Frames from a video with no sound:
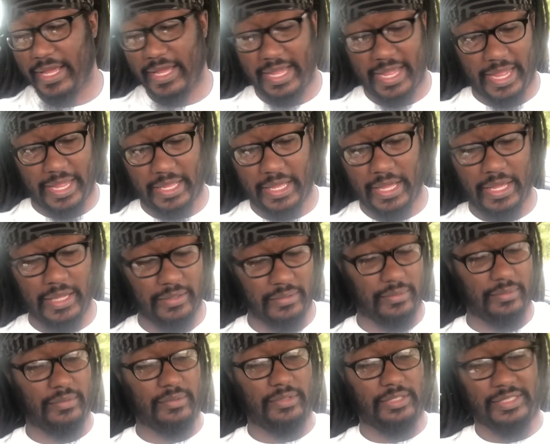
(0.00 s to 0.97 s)
And
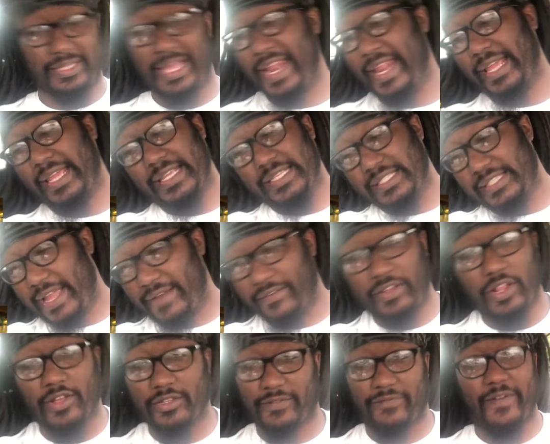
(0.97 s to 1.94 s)
Static has never
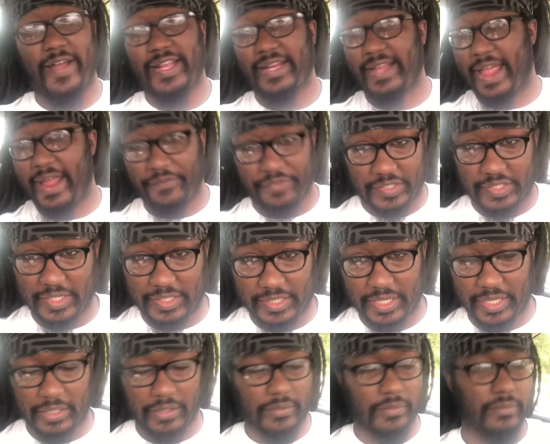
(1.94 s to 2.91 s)
lost a fight ever since
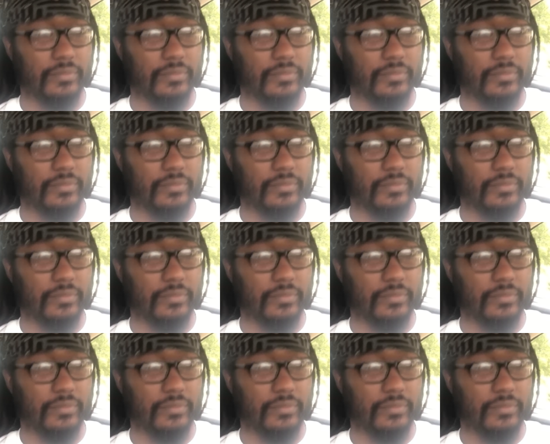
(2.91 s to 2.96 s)
then.